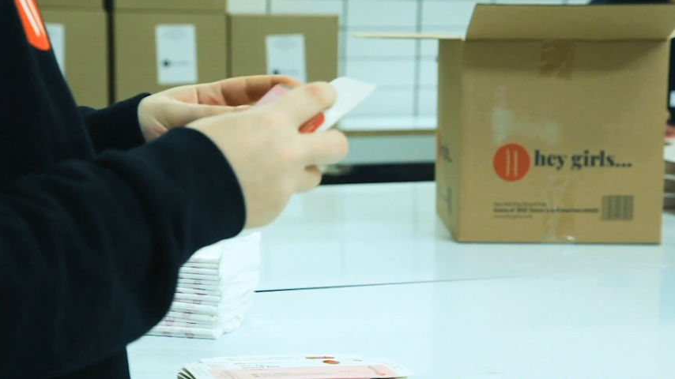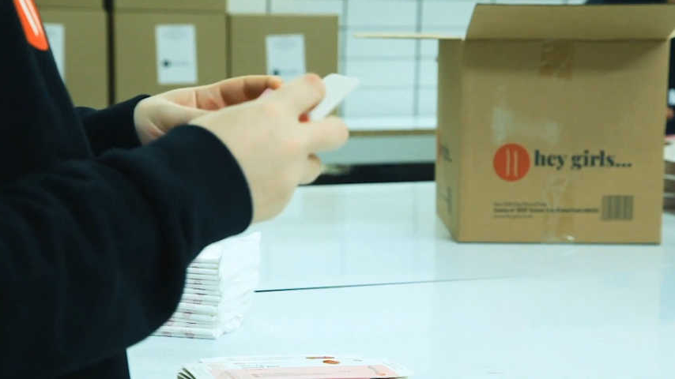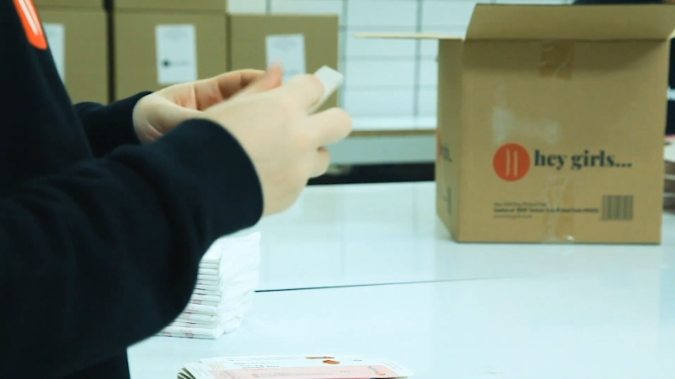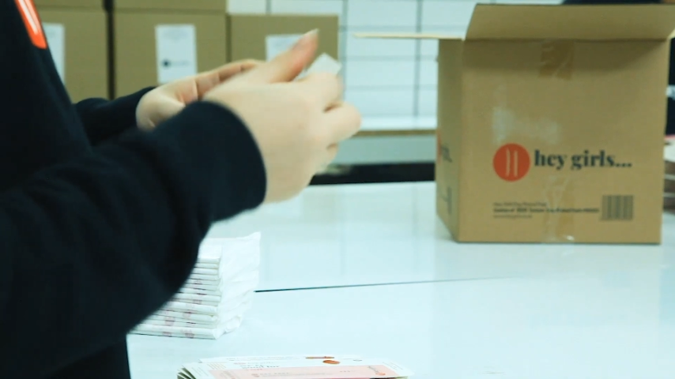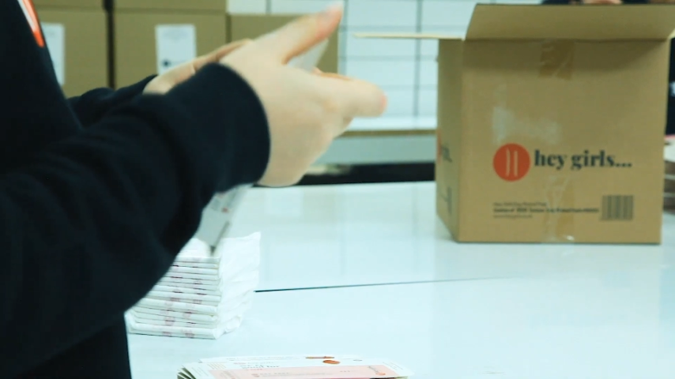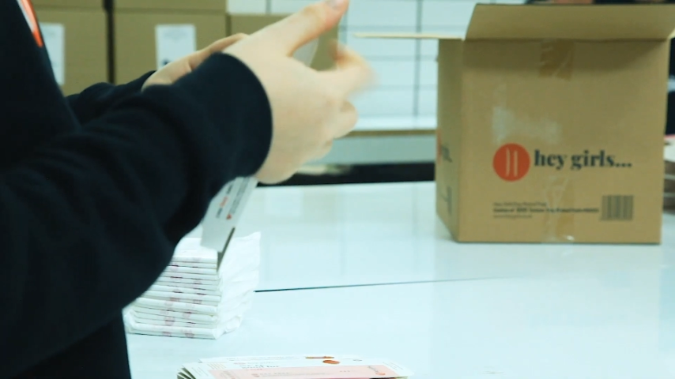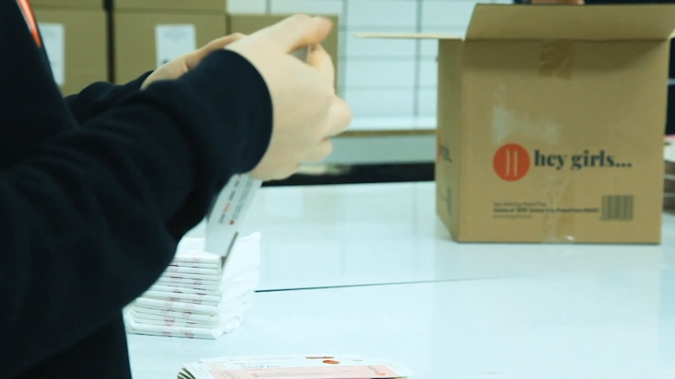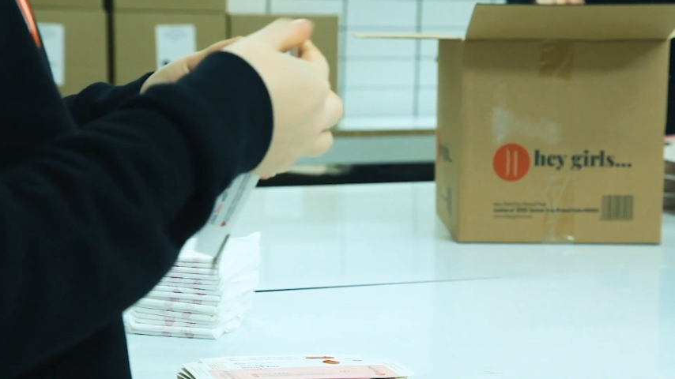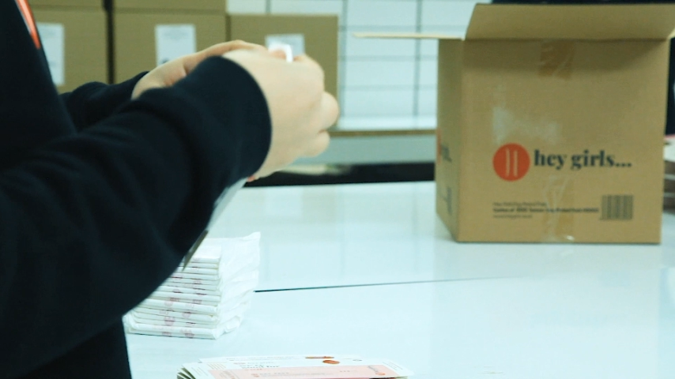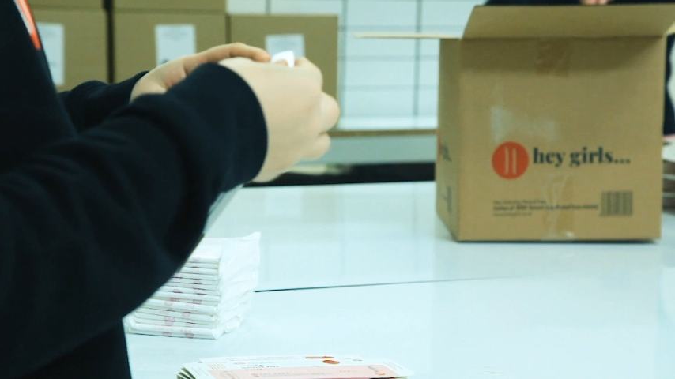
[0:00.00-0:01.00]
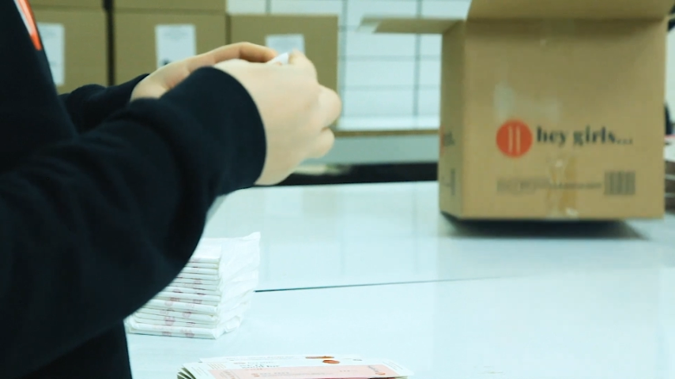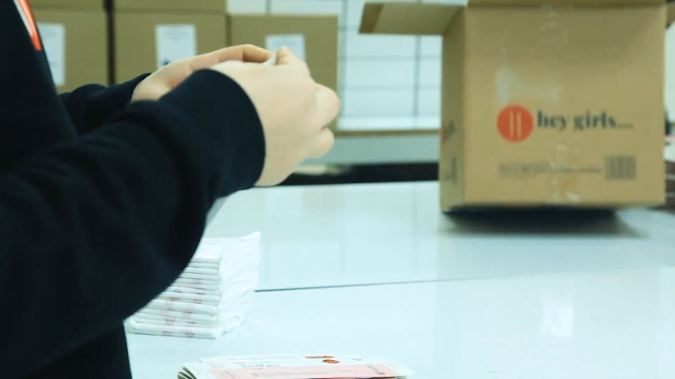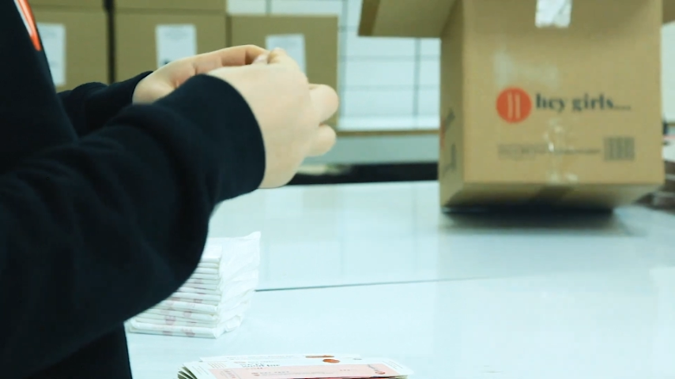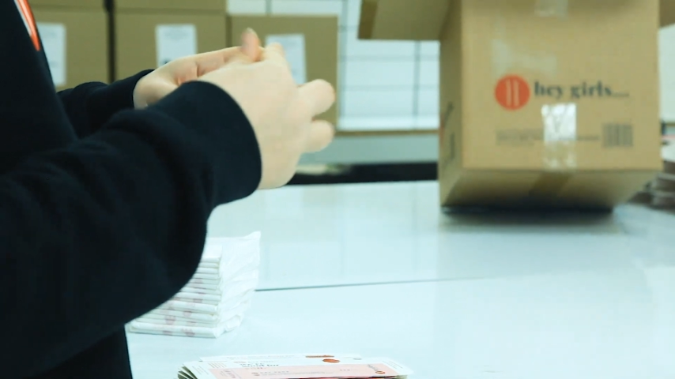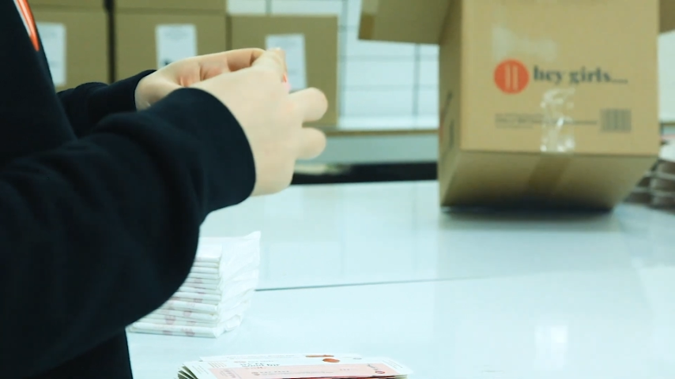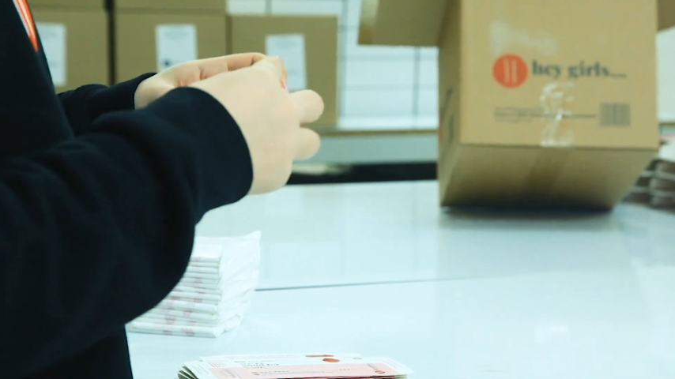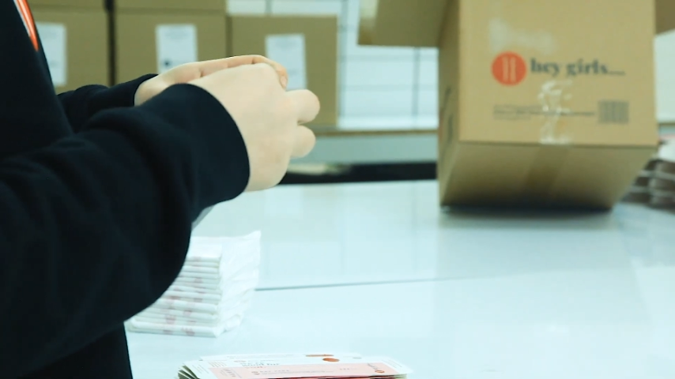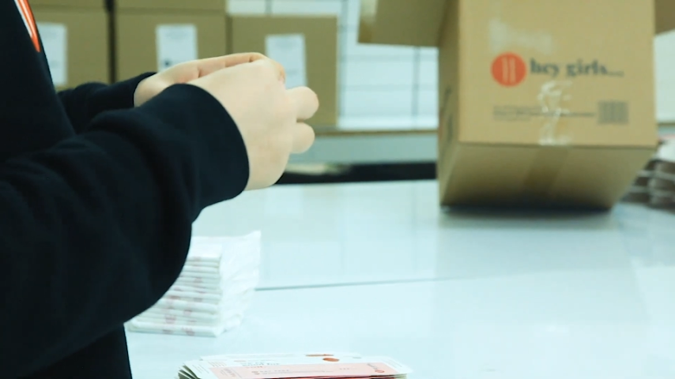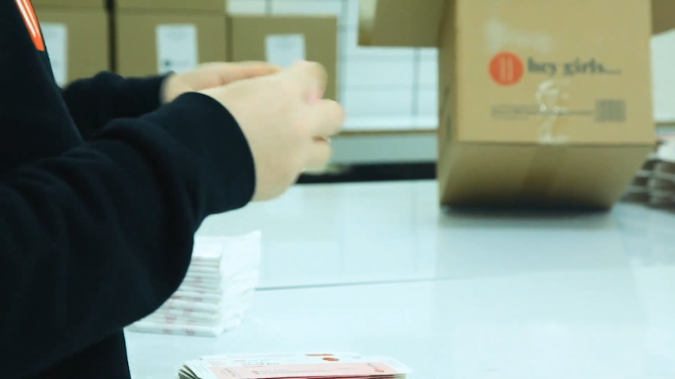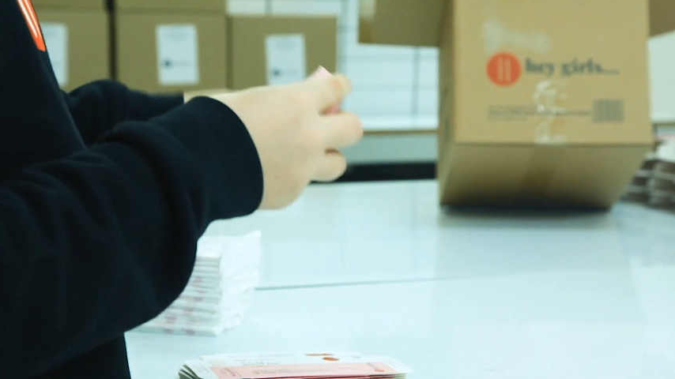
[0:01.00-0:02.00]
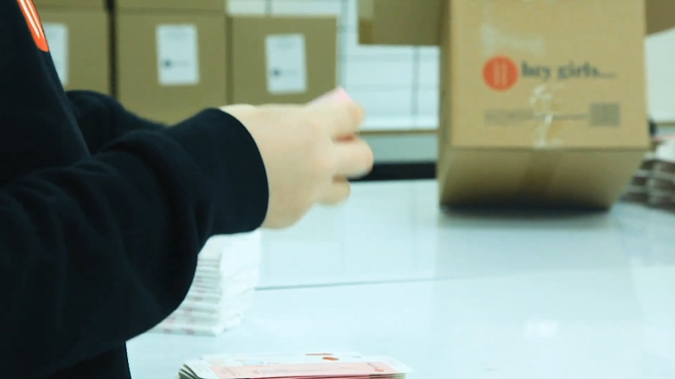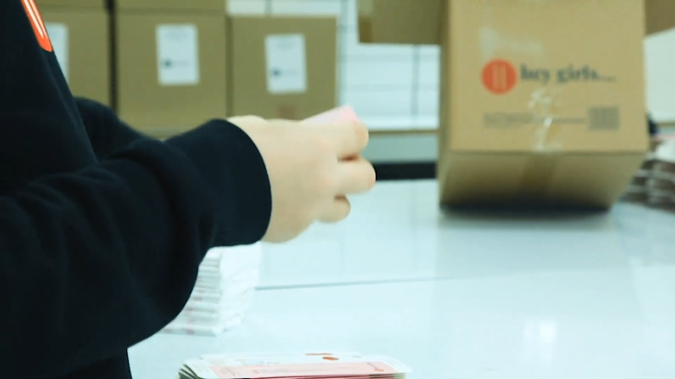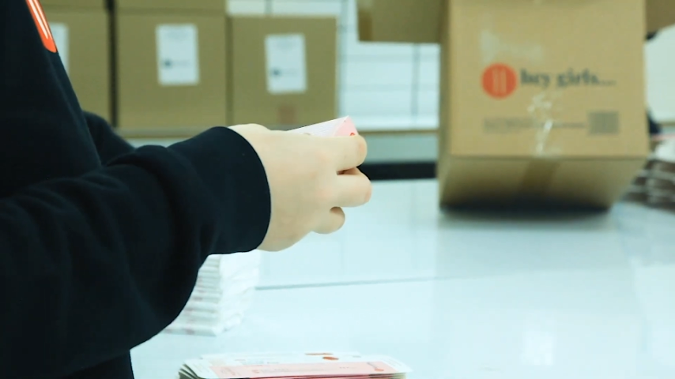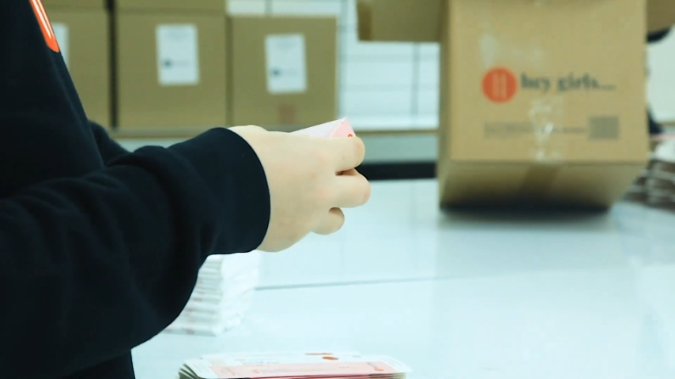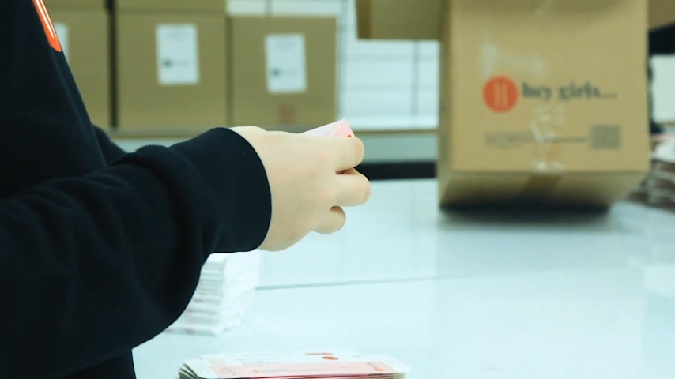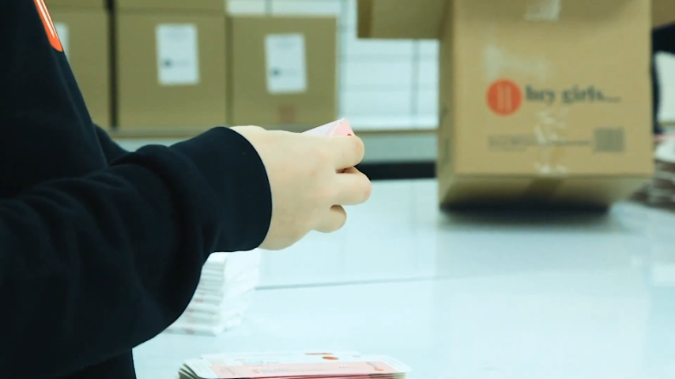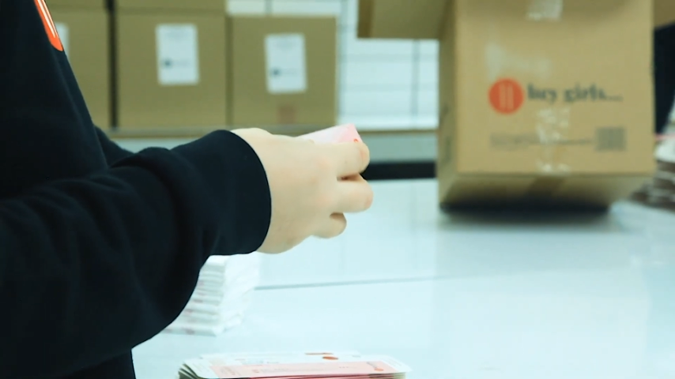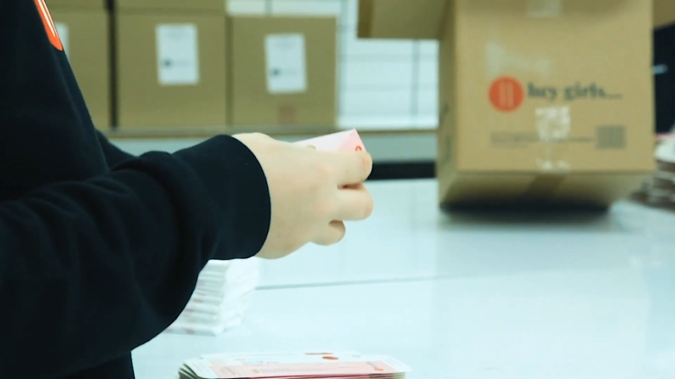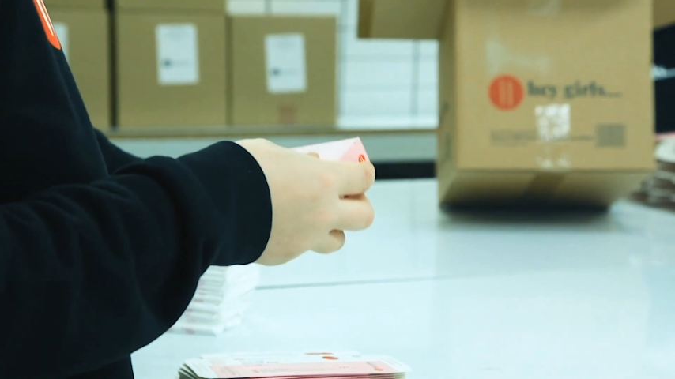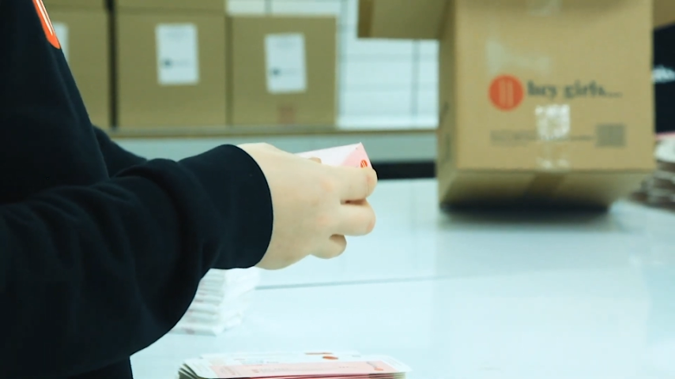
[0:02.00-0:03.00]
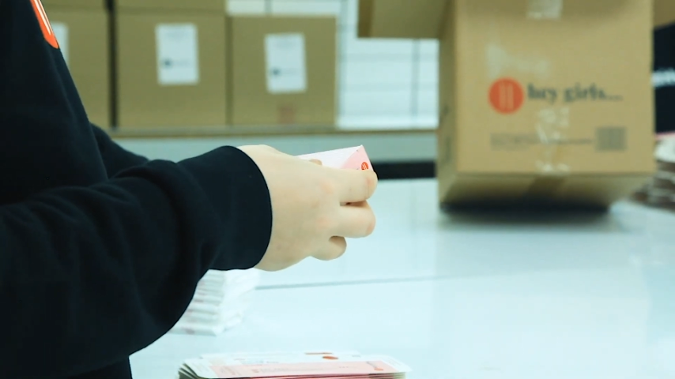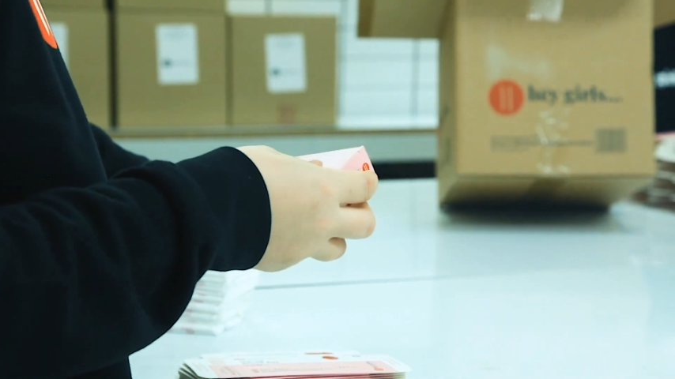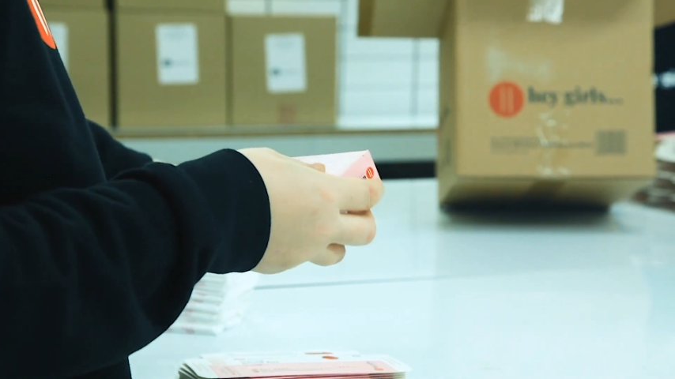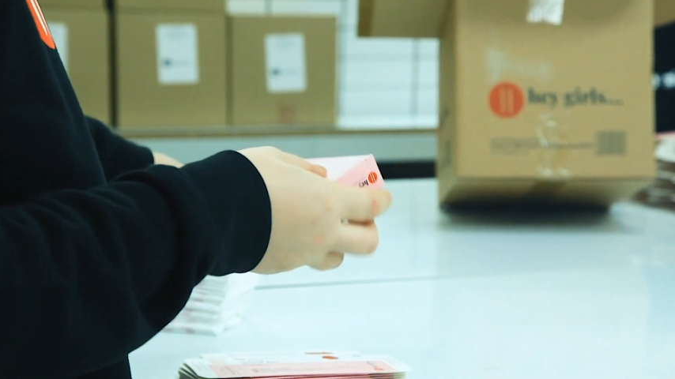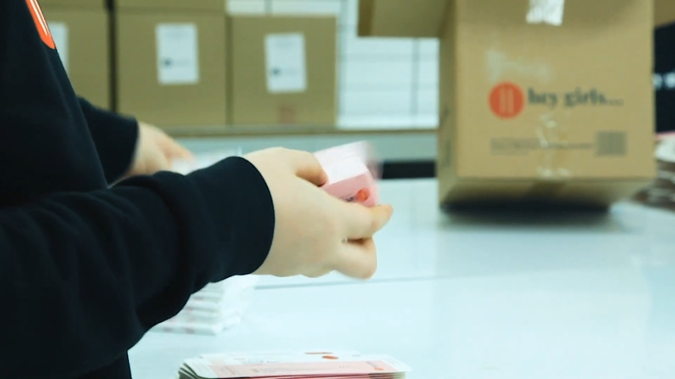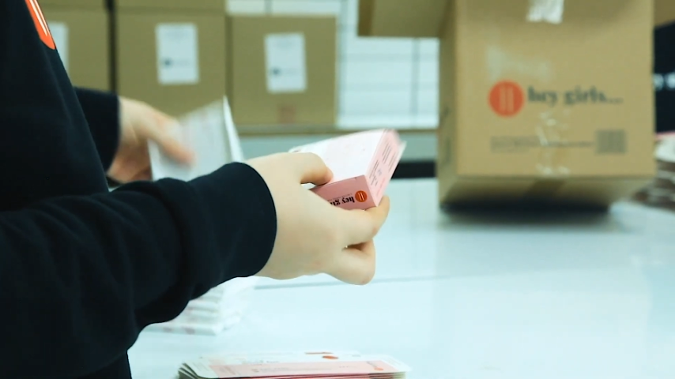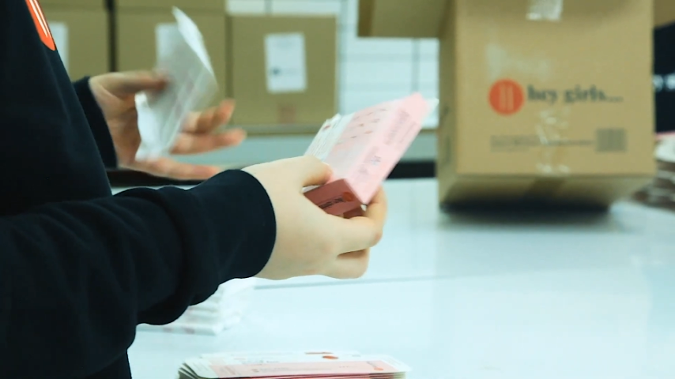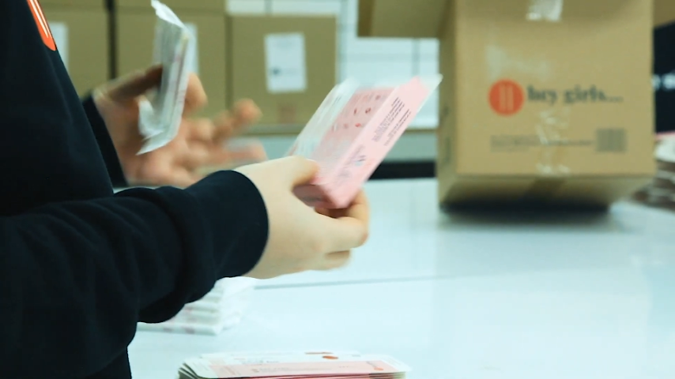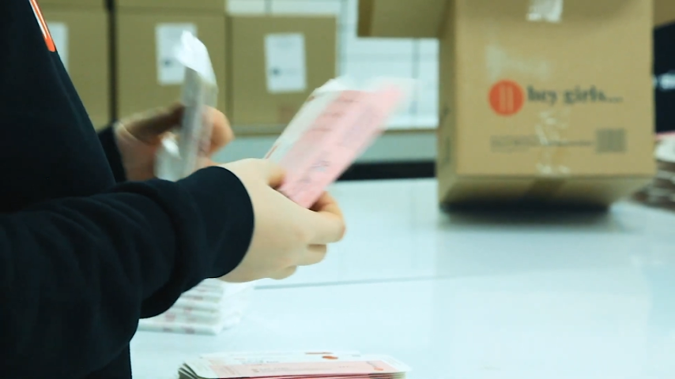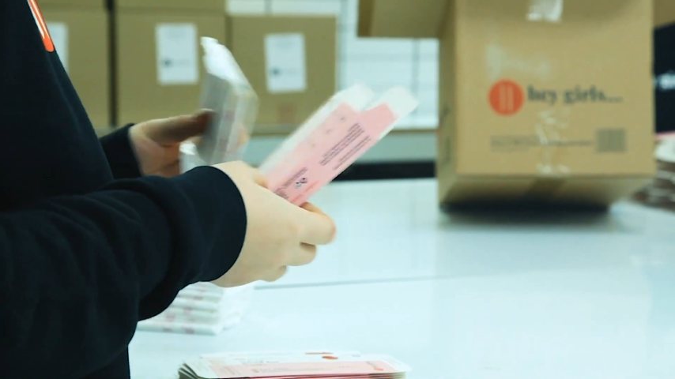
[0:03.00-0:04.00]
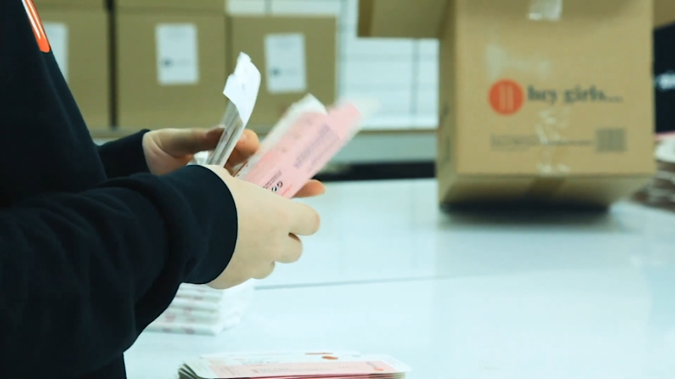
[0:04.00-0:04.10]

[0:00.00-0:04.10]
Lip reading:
(no speaker visible)